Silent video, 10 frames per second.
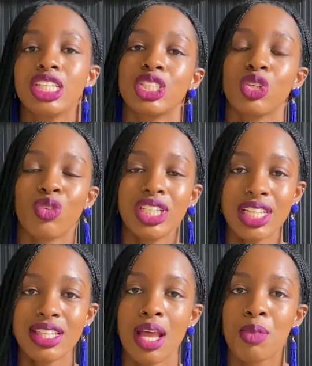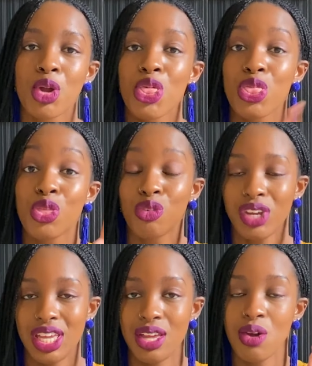So reason number
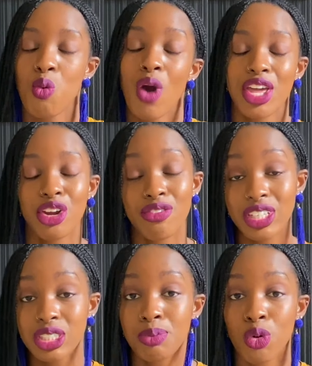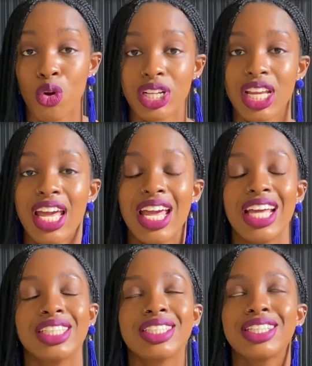three why your vision board
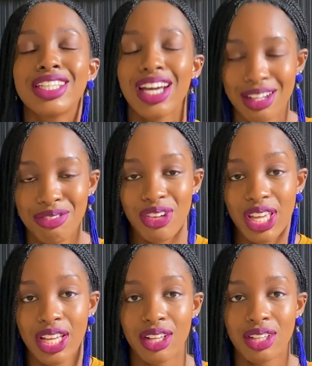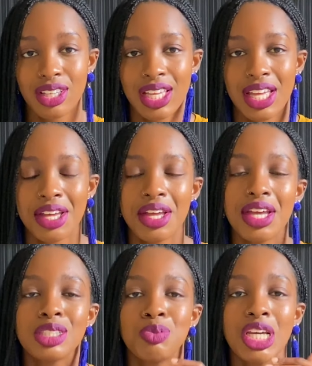is gonna fail
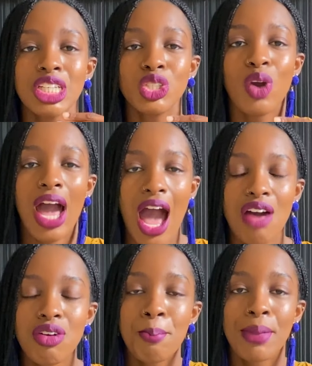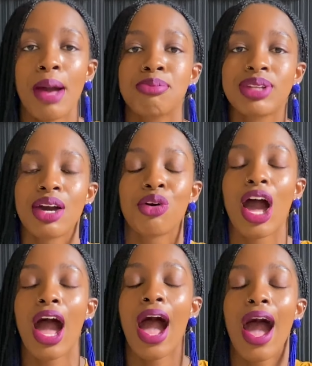is because you haven't mapped out
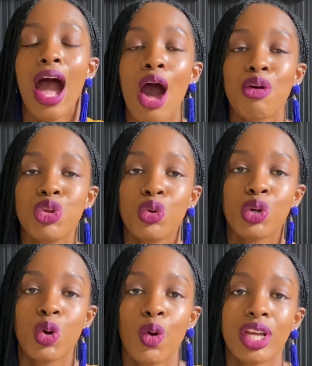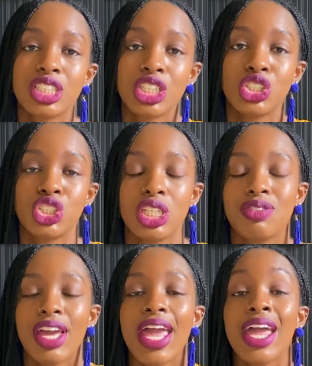how you're going to achieve
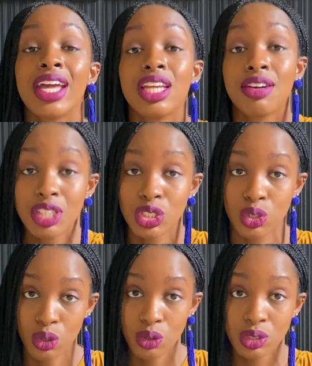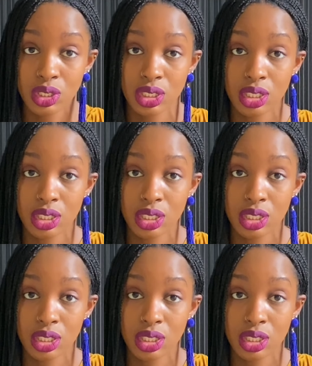any of these goals.